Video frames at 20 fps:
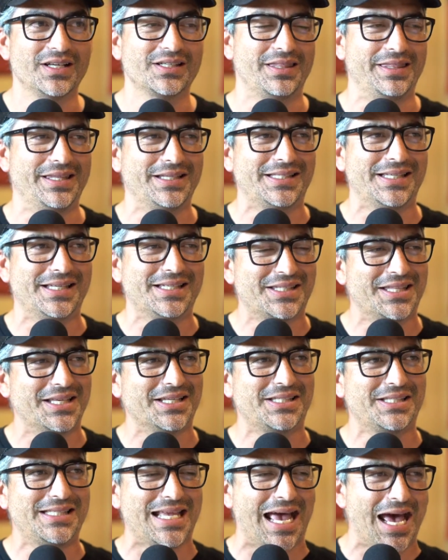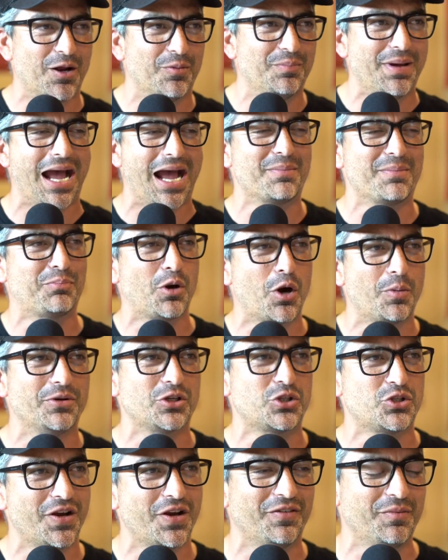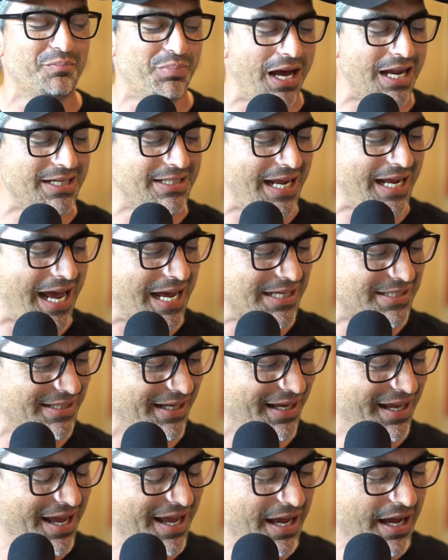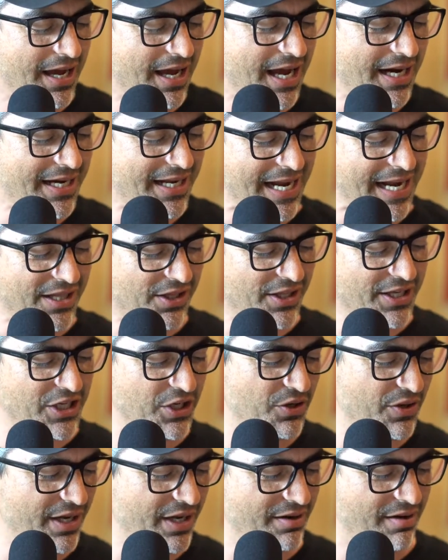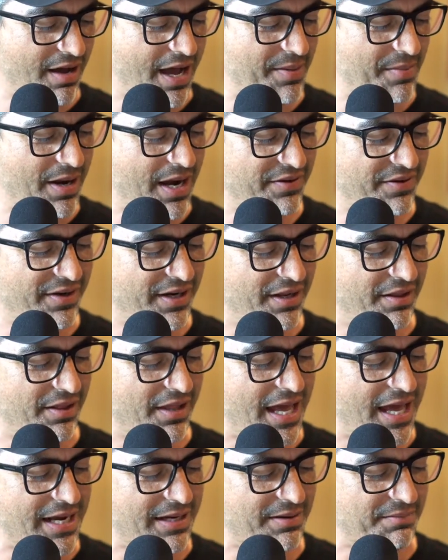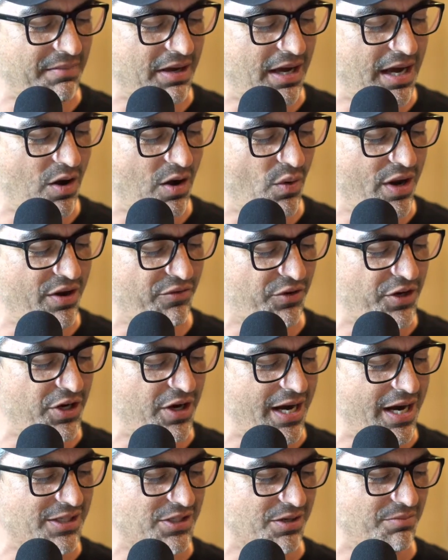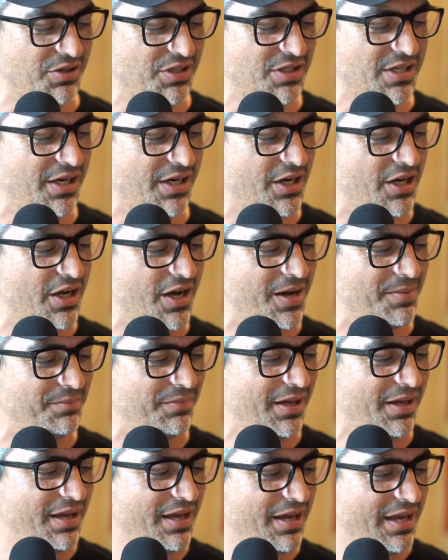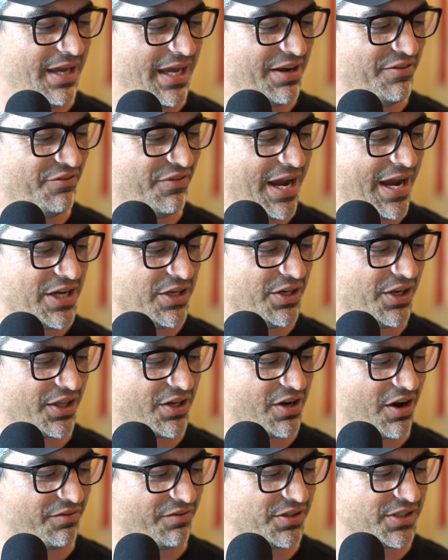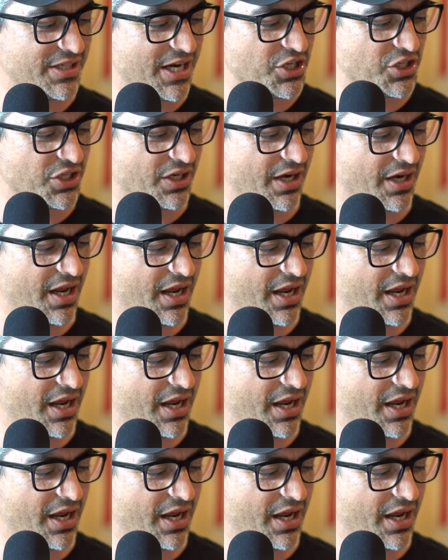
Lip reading: This is the Saddleback Purpose-Driven Podcast. Can I click you in? I'm not even going to wait for your answer. I'm just going to invite you to the conversation.